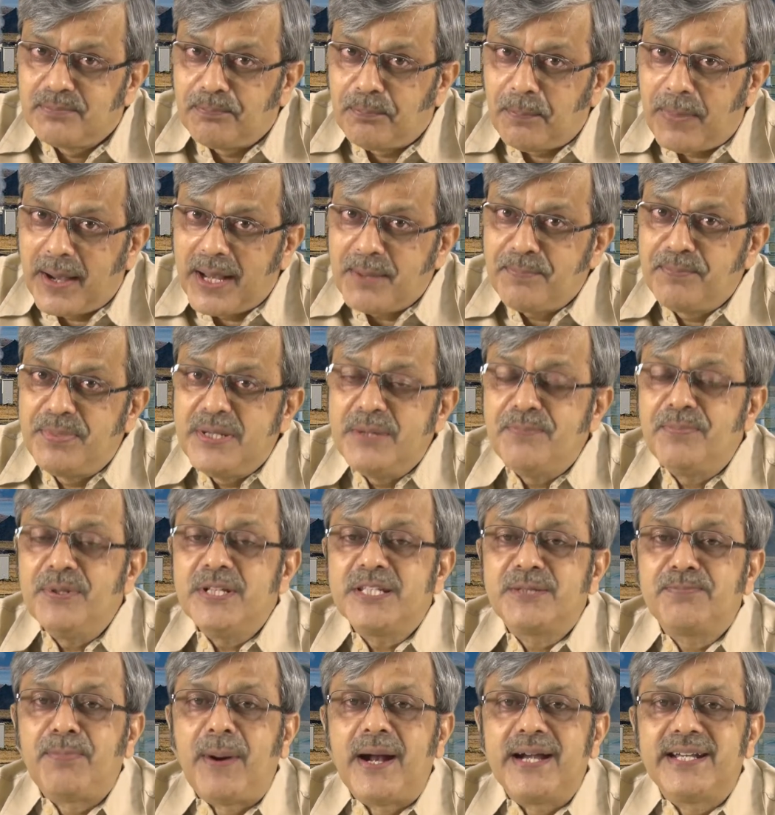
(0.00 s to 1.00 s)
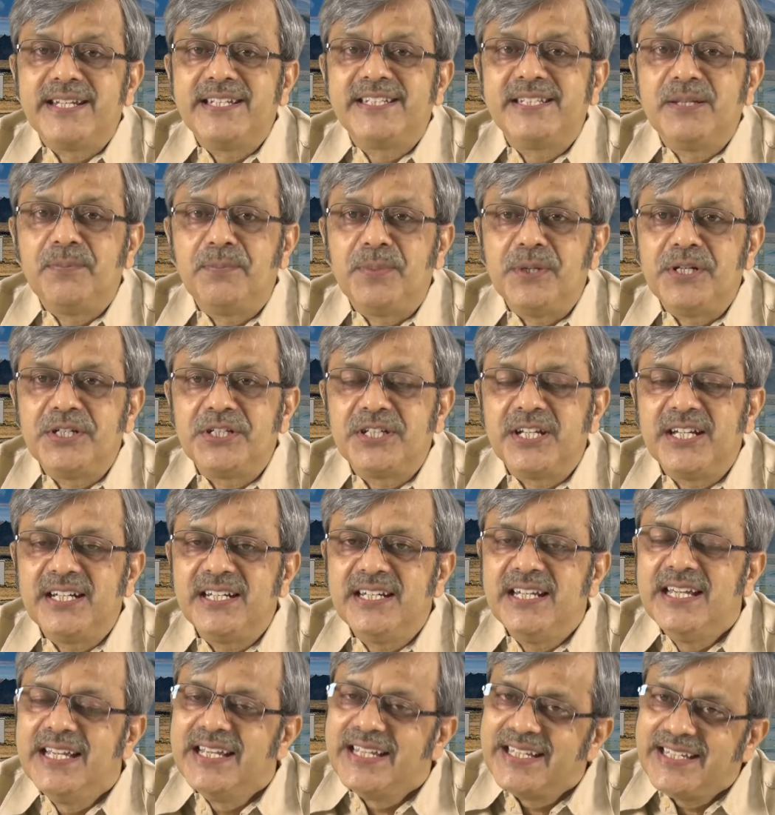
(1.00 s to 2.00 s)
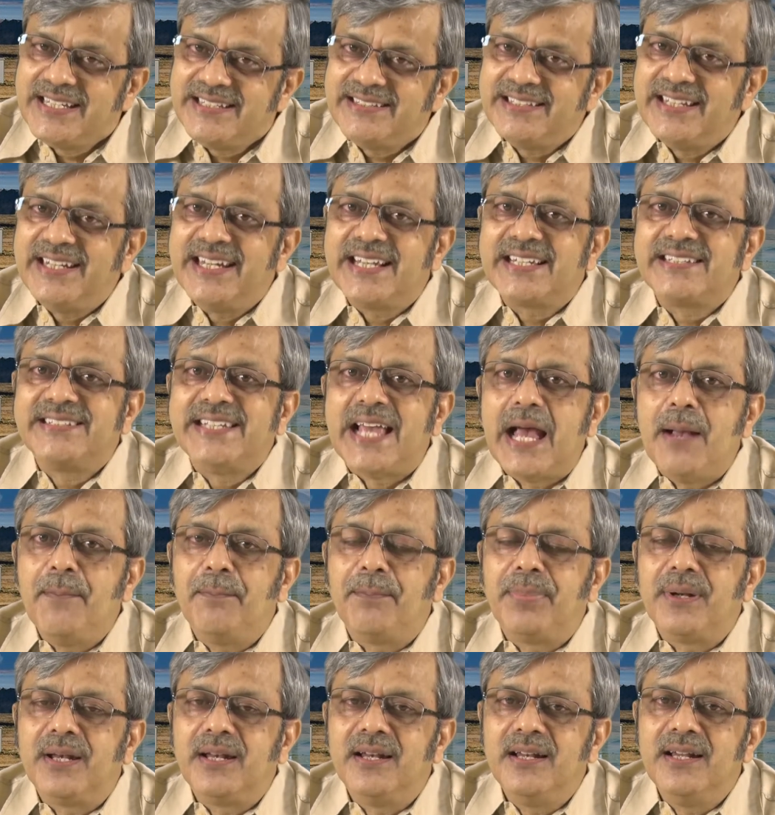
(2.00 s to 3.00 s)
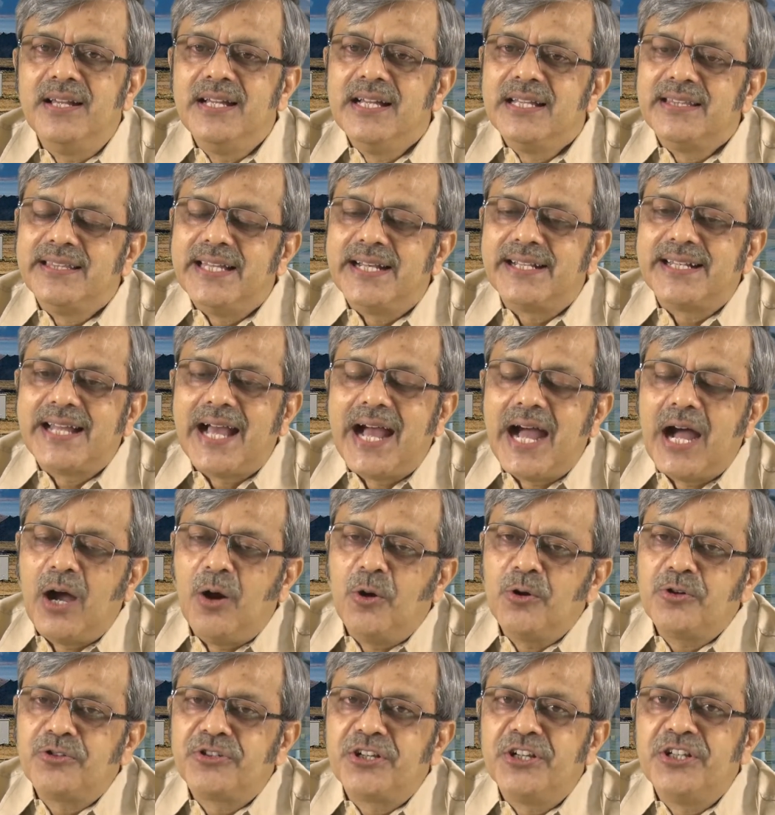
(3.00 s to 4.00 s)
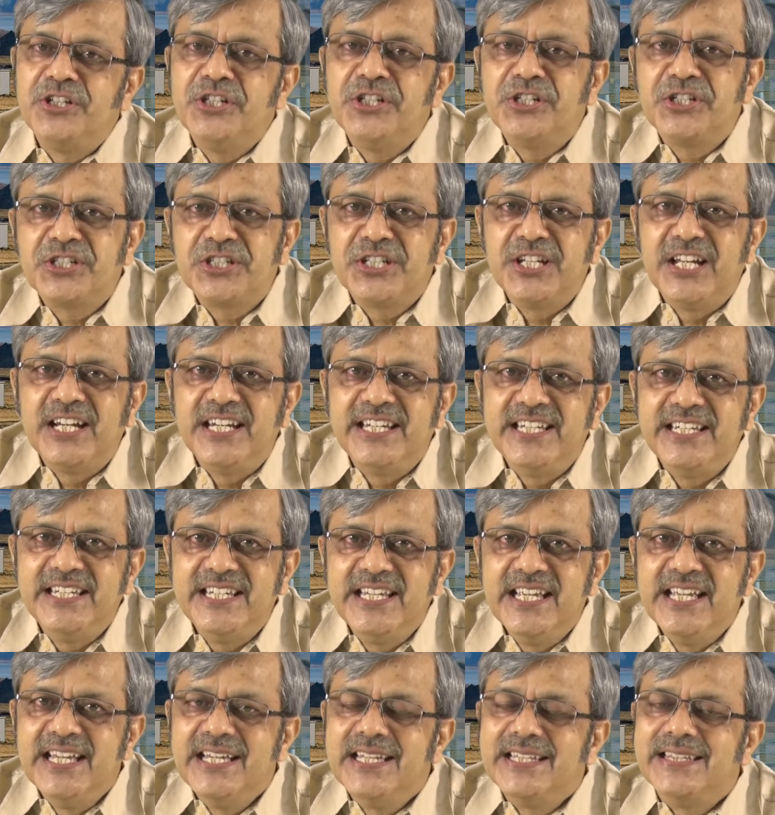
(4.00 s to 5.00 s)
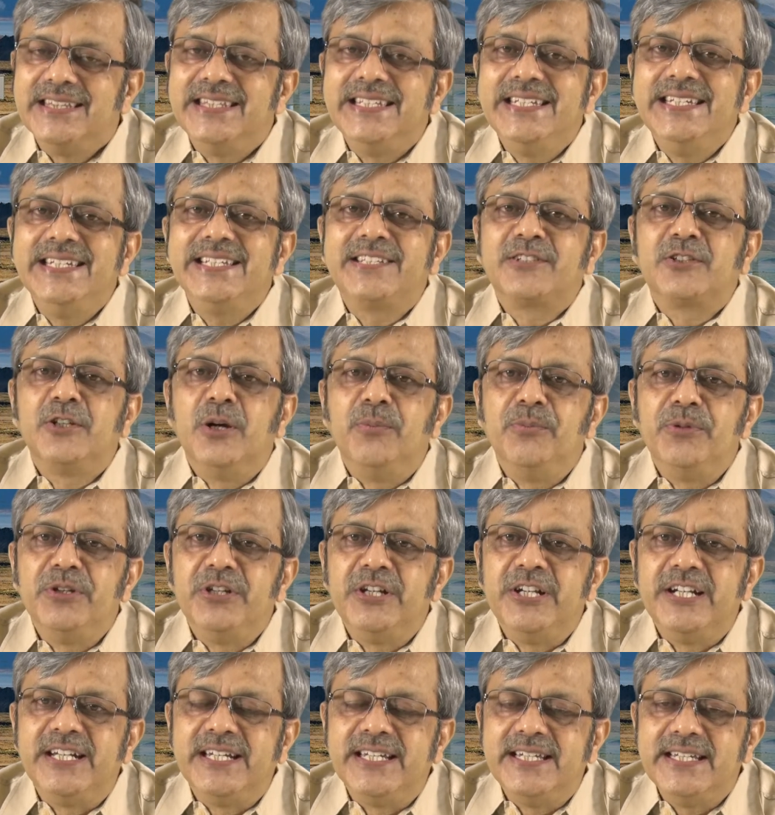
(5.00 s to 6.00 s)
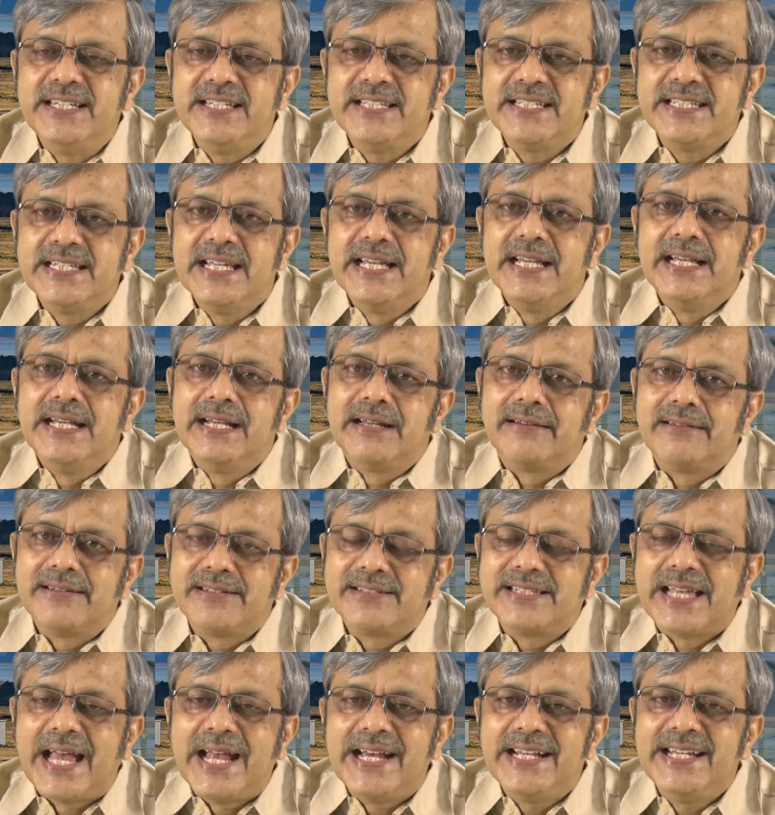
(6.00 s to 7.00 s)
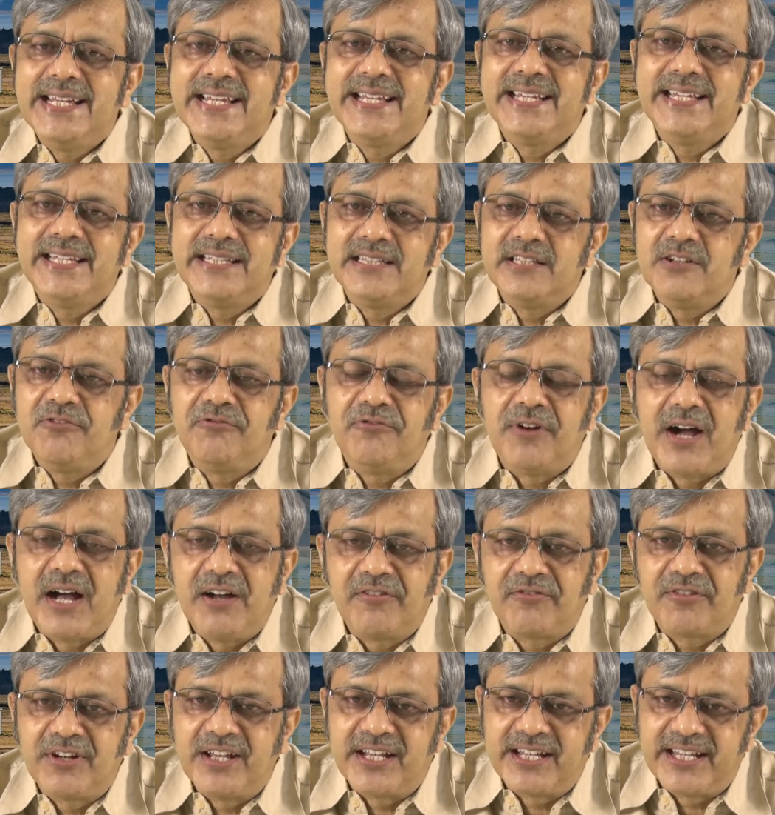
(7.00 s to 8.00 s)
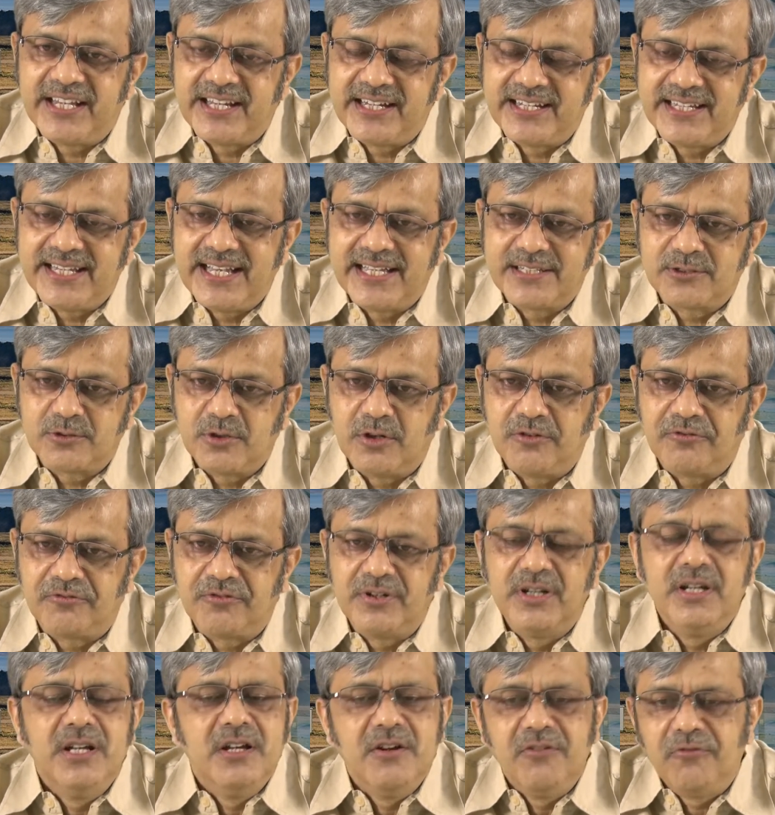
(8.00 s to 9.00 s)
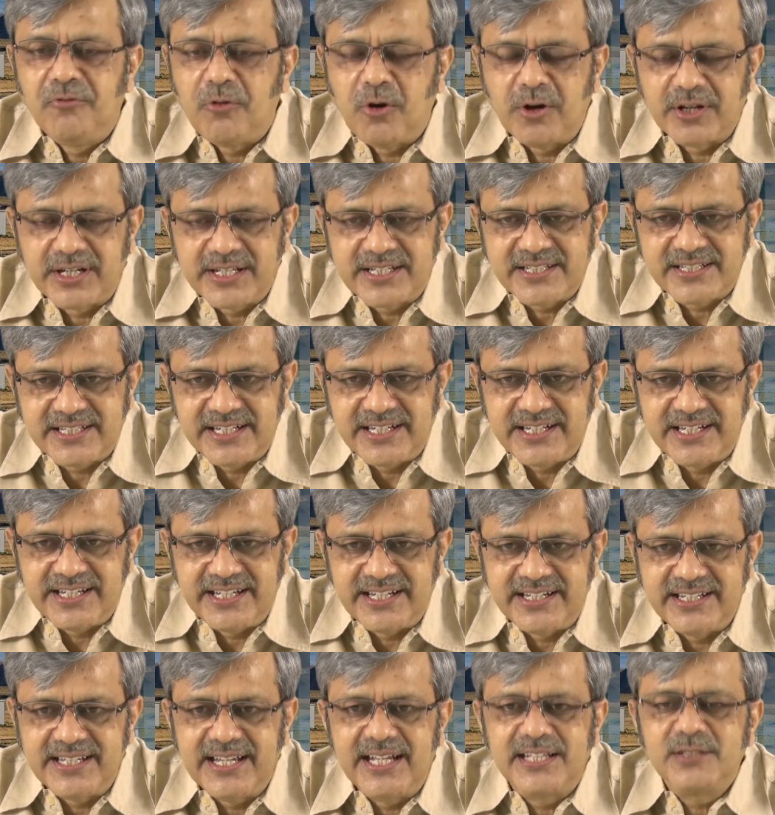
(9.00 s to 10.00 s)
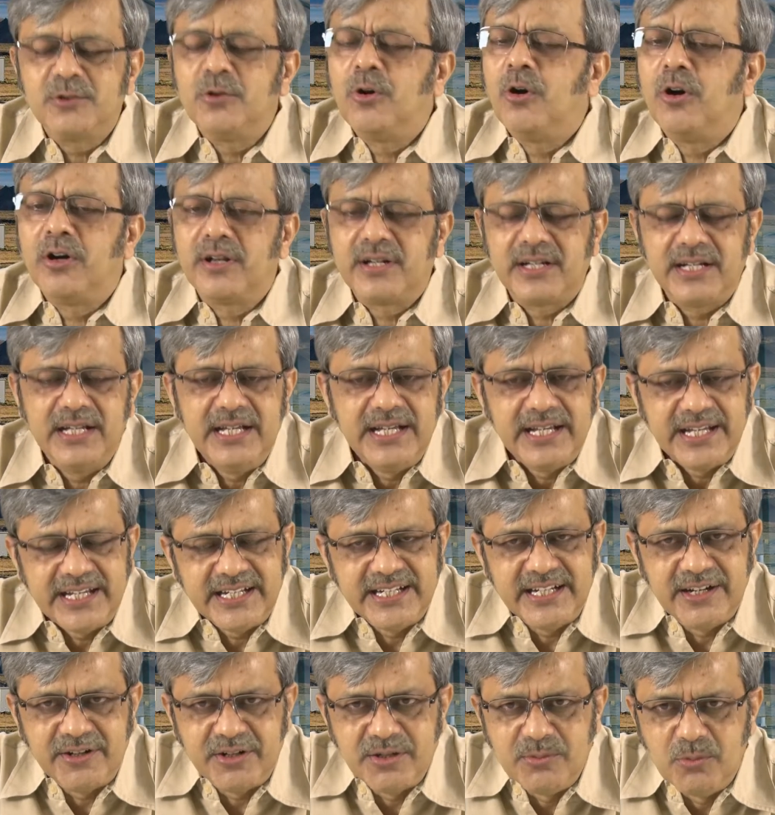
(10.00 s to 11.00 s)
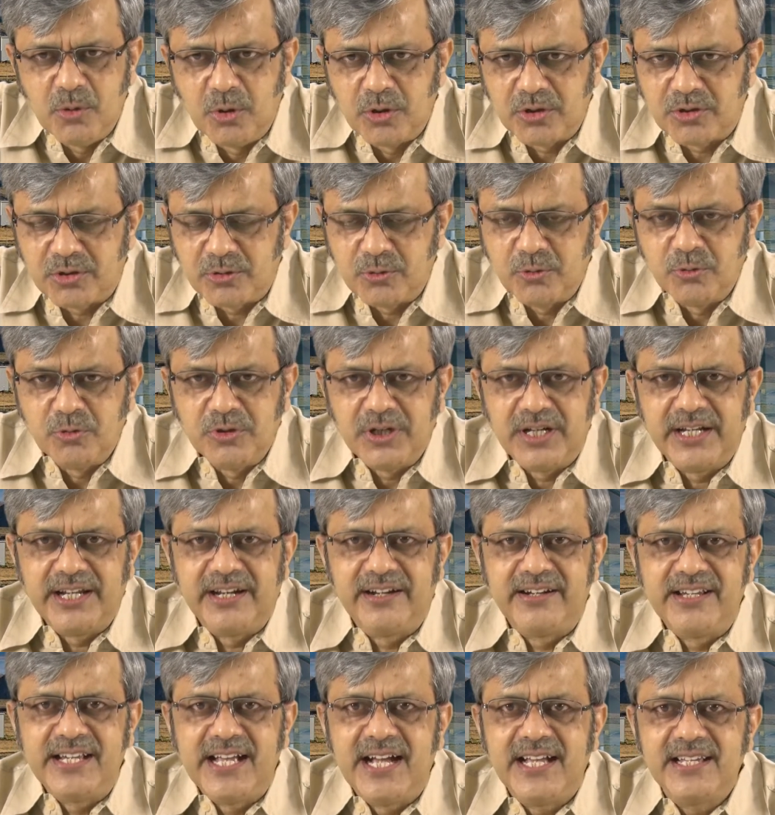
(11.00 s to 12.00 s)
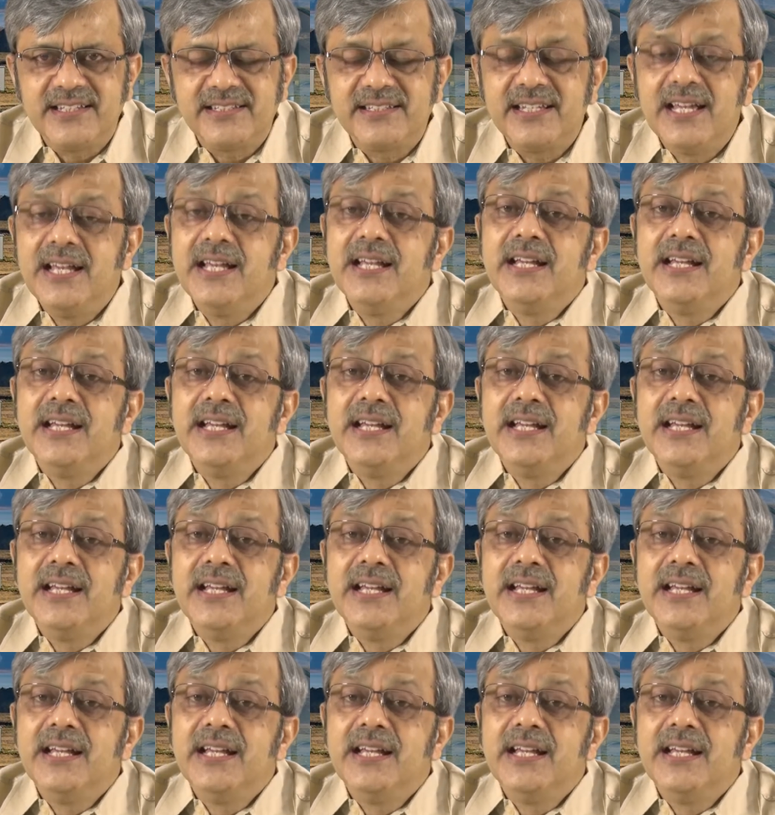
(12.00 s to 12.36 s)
by people's participation is an example that how traditionally these communities residing in the far-flung areas of forested areas or in a remote rural areas,